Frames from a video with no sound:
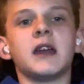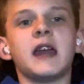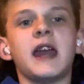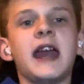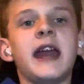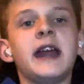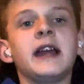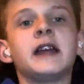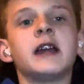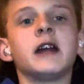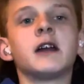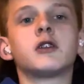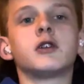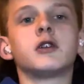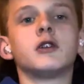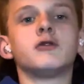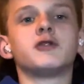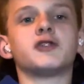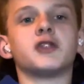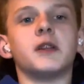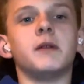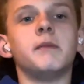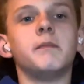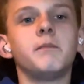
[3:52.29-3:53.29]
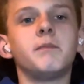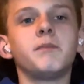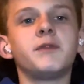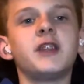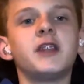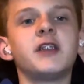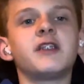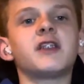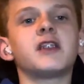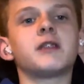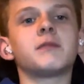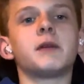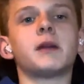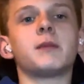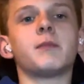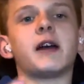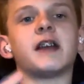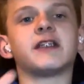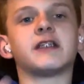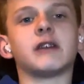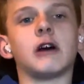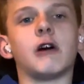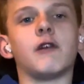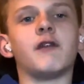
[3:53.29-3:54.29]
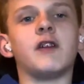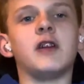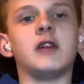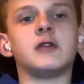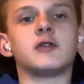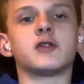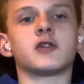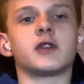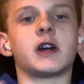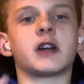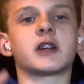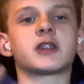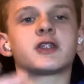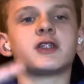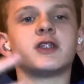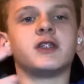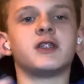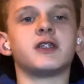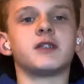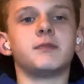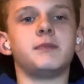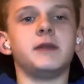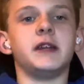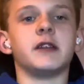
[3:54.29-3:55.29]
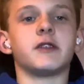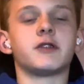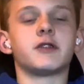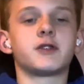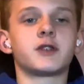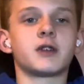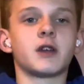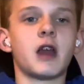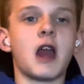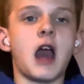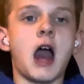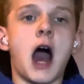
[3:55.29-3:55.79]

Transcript: In conclusion, this has been my self-introduction speech.